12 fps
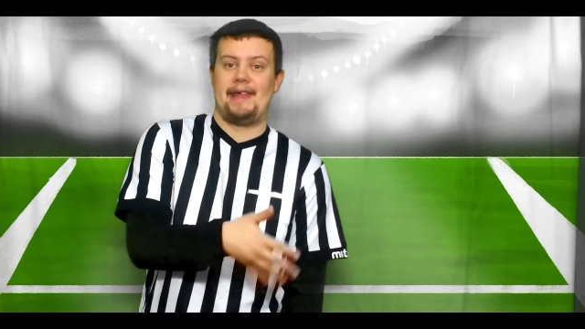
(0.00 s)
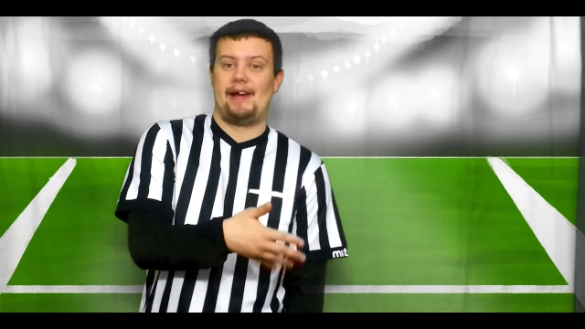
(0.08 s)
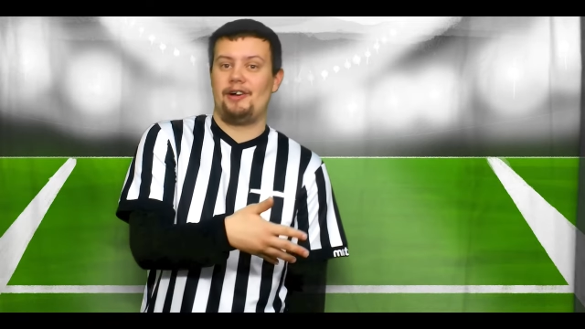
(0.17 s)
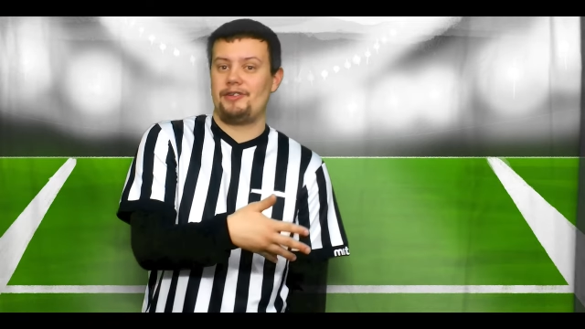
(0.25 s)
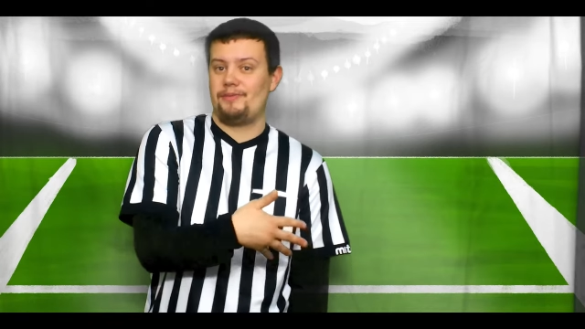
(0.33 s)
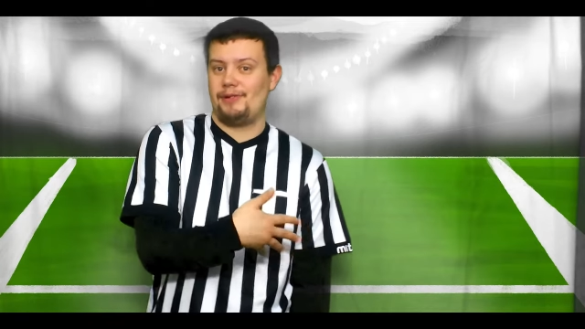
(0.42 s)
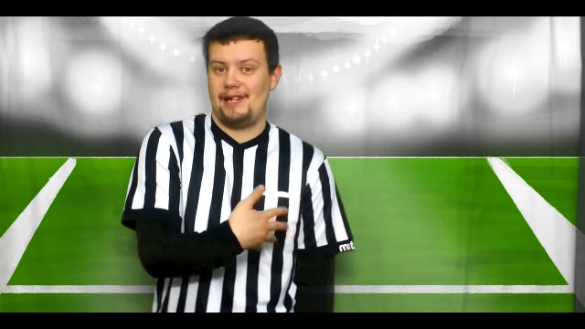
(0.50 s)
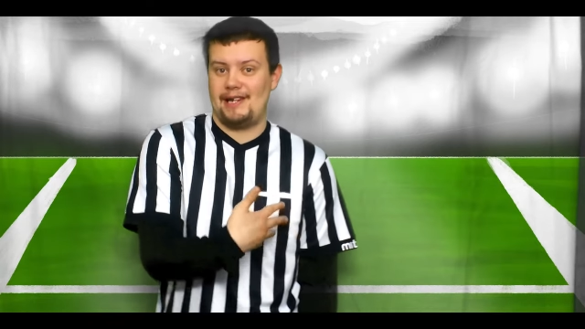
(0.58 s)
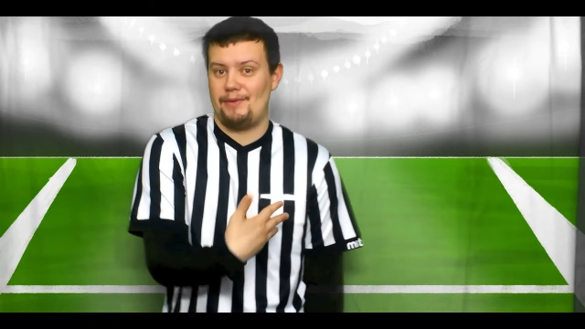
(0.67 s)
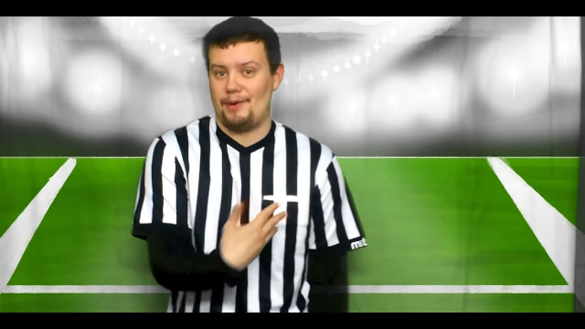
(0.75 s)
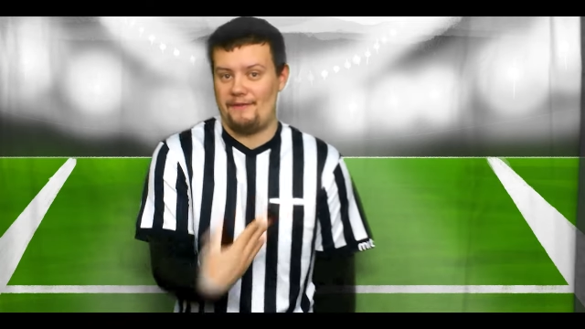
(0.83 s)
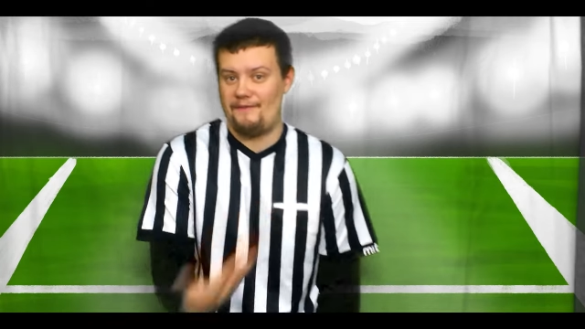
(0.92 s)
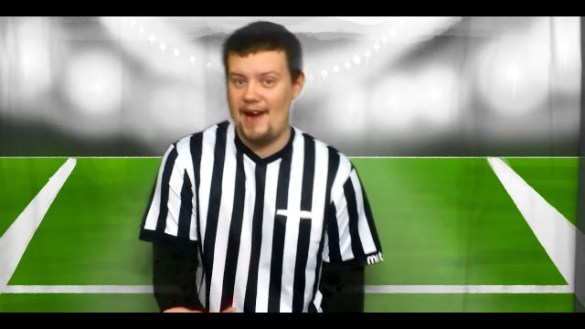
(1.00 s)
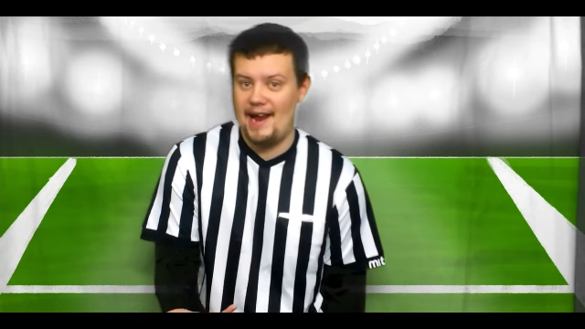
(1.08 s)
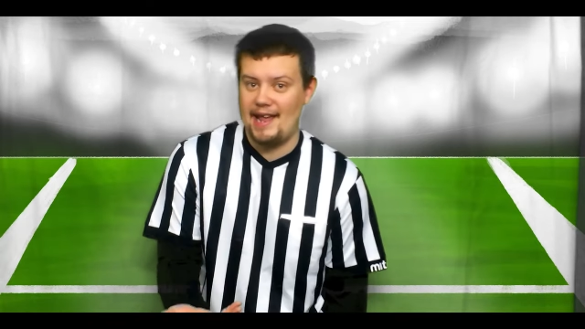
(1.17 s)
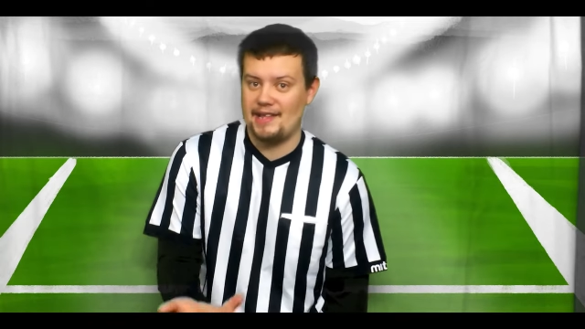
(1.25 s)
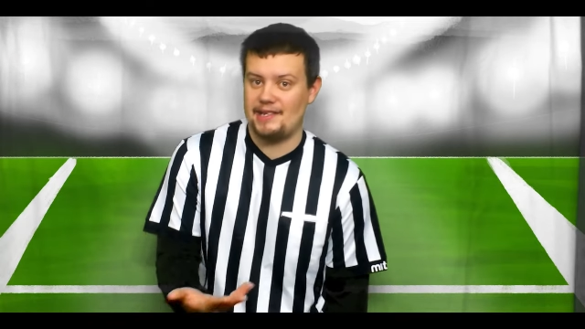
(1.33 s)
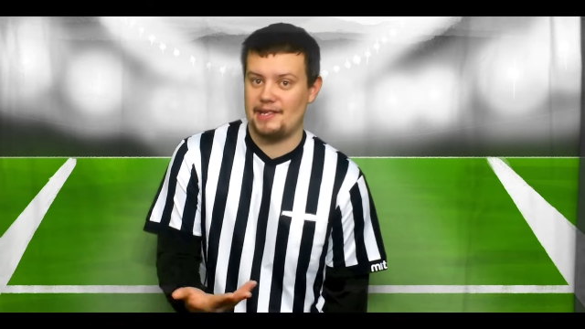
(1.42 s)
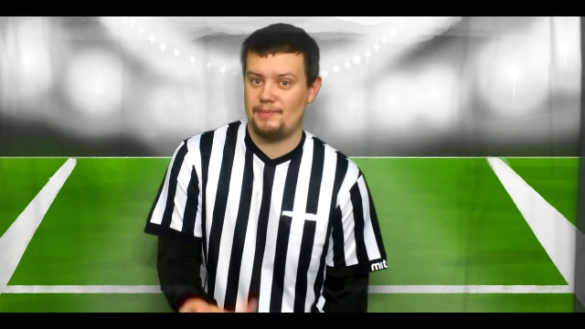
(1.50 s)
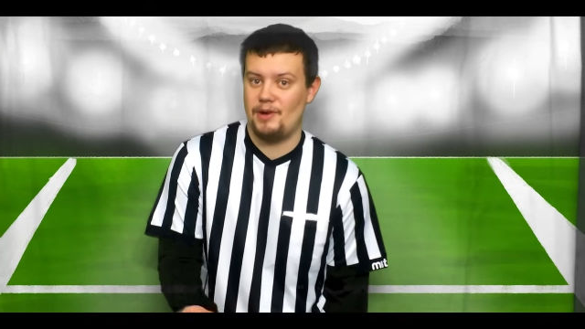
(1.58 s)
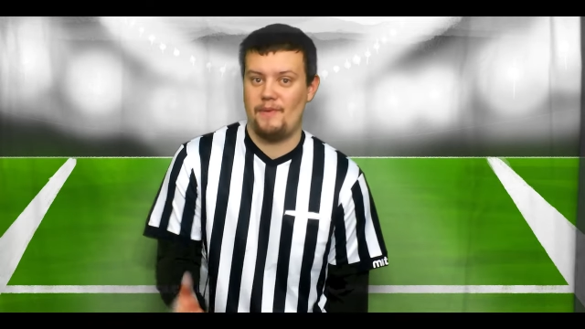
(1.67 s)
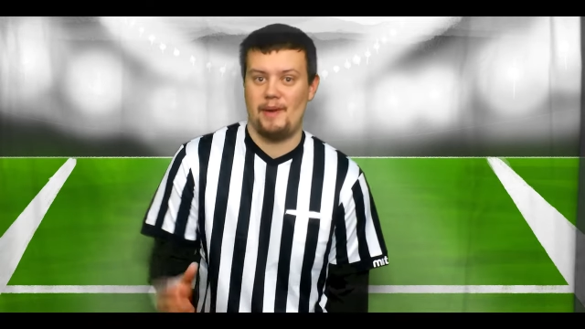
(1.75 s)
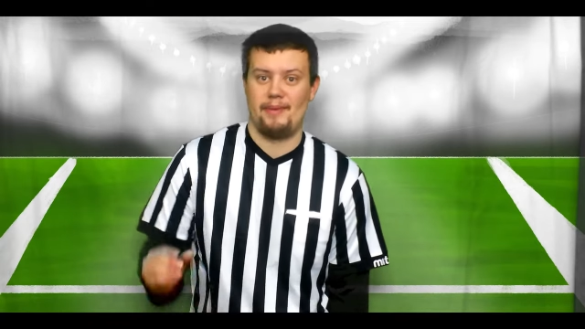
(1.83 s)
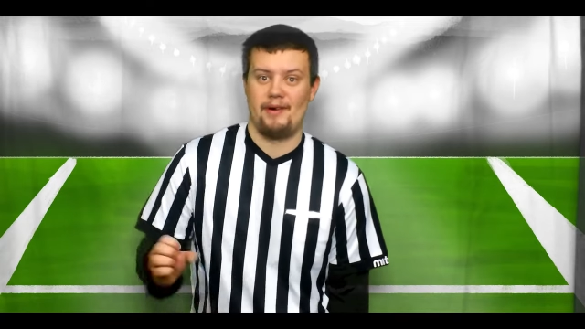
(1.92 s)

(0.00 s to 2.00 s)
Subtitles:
And they also really didn't want to finance this movie,